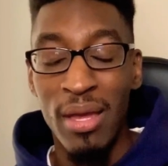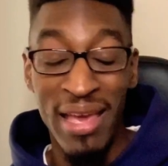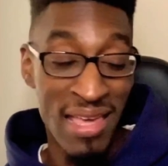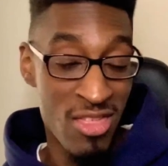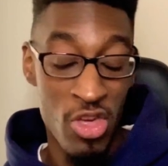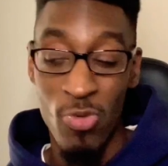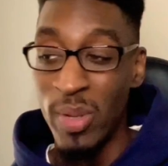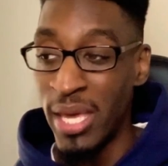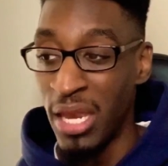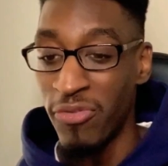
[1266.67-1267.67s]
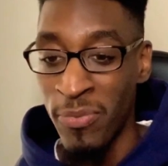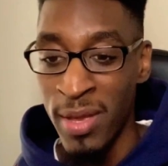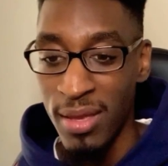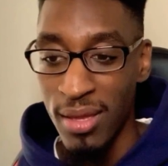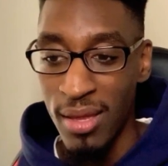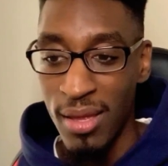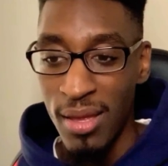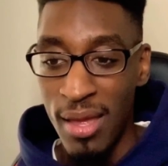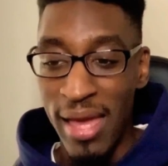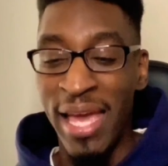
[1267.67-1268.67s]
It's just beginning for me.
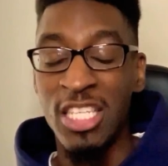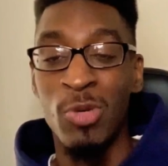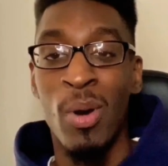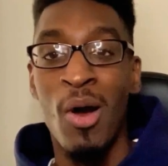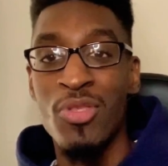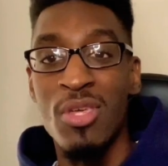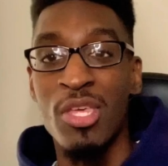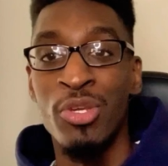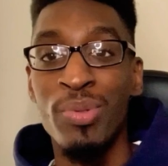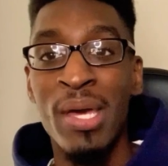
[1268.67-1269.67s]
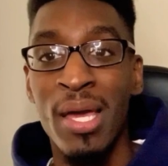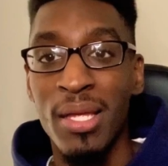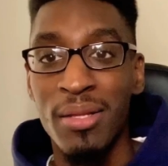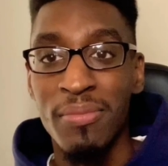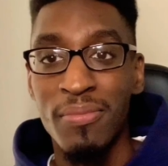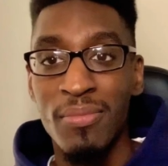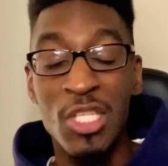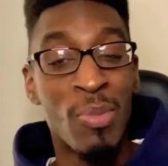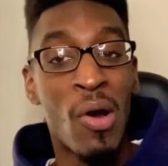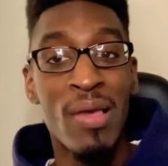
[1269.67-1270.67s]
And tomorrow is just a new day.
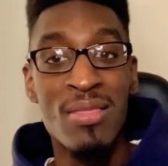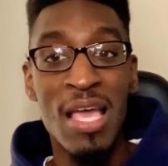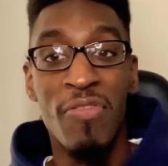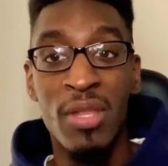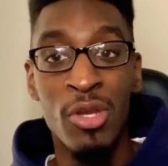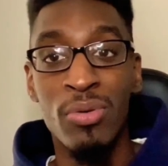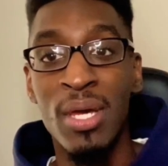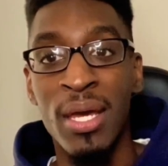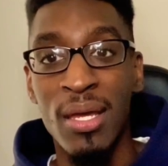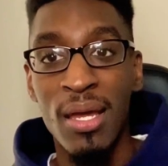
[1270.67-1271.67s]
Tomorrow is definitely a new day.